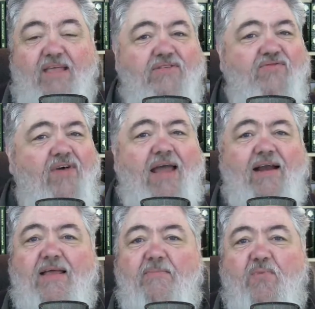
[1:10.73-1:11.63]
It's
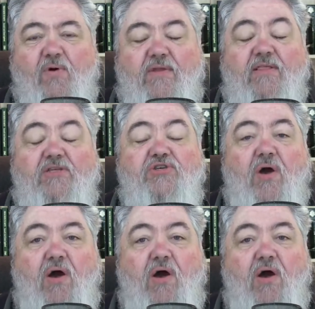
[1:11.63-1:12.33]
vitally important that you